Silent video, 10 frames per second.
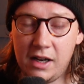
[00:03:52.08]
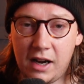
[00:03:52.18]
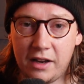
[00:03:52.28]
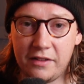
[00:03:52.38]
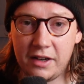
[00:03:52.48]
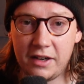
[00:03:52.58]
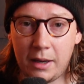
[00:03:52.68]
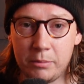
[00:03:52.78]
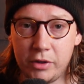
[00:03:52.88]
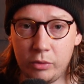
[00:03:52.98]
And then
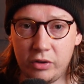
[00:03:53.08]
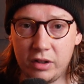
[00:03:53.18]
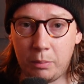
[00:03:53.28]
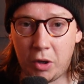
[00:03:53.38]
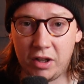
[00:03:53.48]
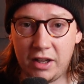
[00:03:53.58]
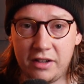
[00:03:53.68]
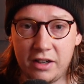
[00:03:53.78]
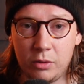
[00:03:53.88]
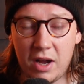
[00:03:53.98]
I'm using the Poly End
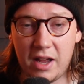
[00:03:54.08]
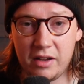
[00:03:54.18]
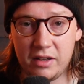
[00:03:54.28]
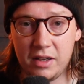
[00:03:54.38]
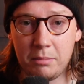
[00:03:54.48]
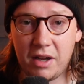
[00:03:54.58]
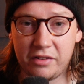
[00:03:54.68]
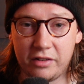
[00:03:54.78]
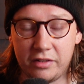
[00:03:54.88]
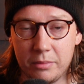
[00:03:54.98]
Anywhere in my
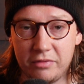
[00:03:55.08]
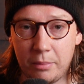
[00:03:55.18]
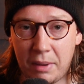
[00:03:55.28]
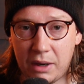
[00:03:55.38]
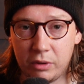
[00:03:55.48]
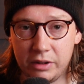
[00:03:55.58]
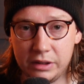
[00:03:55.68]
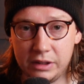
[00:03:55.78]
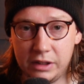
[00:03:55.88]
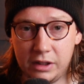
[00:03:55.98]
system for power,
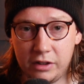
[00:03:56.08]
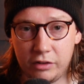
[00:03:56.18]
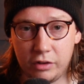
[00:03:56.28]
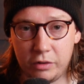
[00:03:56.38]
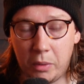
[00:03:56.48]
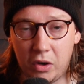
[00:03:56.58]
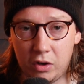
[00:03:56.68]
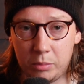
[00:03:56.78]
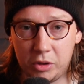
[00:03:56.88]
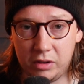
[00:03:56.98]
so it's
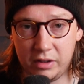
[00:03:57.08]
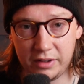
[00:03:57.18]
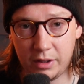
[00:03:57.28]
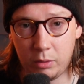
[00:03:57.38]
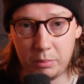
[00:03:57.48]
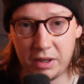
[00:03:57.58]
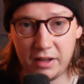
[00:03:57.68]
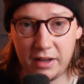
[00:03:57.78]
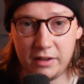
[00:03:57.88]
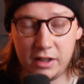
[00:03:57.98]
portable in that one back
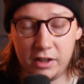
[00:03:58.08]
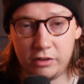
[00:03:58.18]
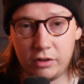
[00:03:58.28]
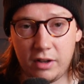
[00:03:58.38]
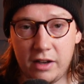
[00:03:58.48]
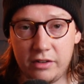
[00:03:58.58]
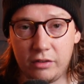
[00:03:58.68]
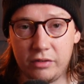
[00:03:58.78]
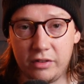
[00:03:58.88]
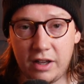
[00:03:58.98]
there. So
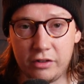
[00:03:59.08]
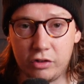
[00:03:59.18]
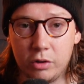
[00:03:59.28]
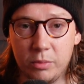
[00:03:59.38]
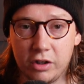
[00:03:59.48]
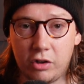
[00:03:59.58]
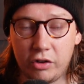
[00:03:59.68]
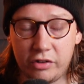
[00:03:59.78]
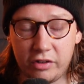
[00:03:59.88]
that does come at a